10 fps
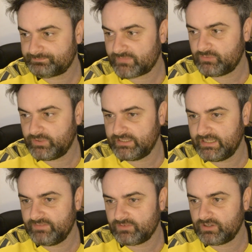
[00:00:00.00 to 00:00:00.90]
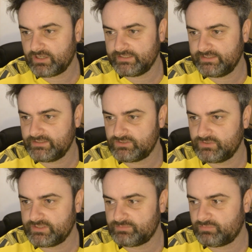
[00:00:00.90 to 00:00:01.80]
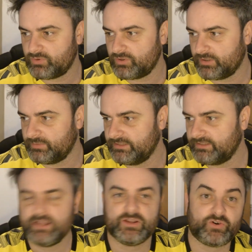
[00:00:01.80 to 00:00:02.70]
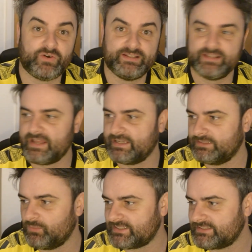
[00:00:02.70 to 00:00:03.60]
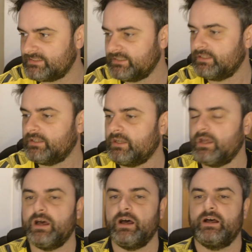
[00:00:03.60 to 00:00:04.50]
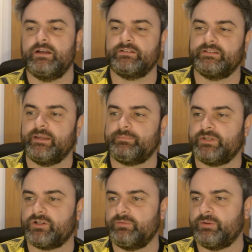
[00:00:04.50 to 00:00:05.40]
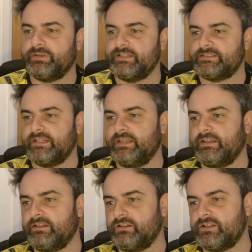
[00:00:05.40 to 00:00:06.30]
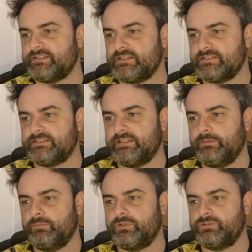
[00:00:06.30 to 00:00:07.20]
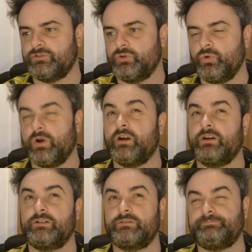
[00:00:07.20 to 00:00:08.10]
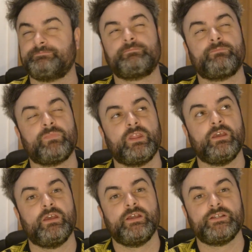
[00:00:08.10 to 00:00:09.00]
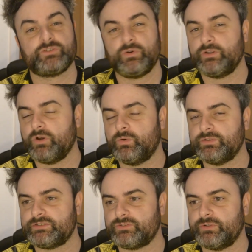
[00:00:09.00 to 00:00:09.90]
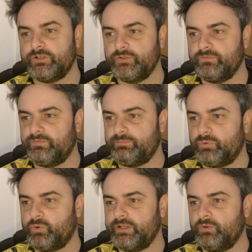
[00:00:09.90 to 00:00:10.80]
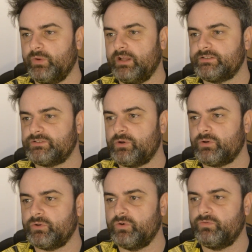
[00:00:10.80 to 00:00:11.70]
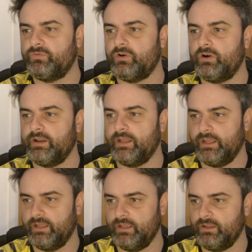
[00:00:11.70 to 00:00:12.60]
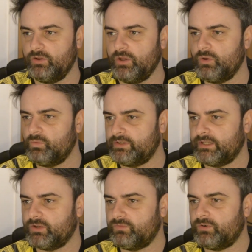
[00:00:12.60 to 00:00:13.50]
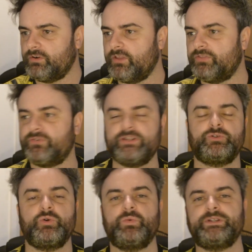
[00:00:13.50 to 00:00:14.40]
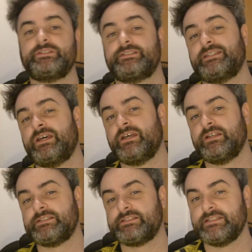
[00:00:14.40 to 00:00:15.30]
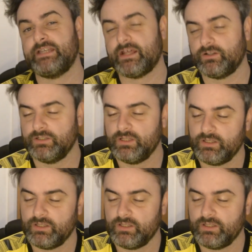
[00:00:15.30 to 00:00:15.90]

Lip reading: around 11 o'clock at night, so that's probably great. I get to watch it. Yep, they're coming up against the Los Angeles team who are scoring goals, so they're doing pretty well. So I'm going to go for a 3-2 win to Seattle.